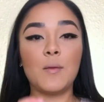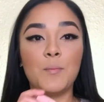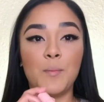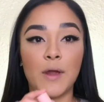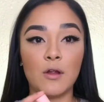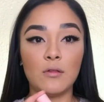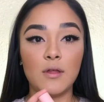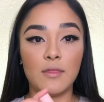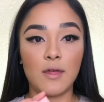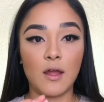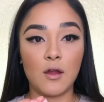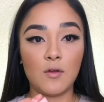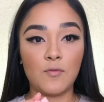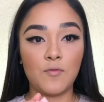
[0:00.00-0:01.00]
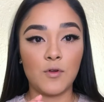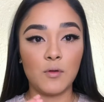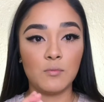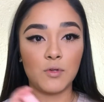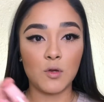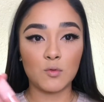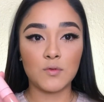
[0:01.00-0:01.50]
Barely There
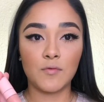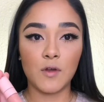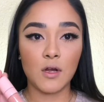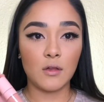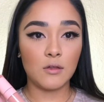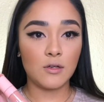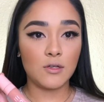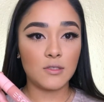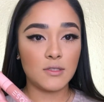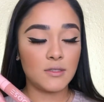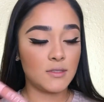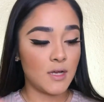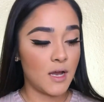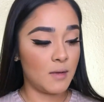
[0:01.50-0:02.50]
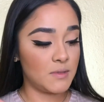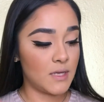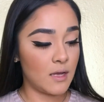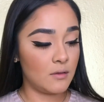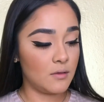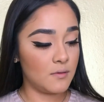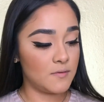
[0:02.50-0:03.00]
from Dose of Colors times
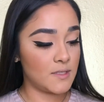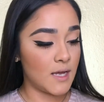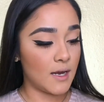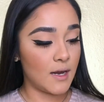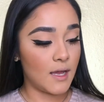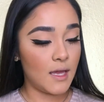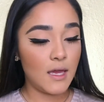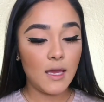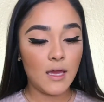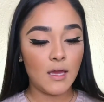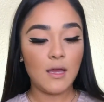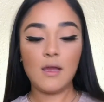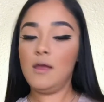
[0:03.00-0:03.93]
iluvsarahii.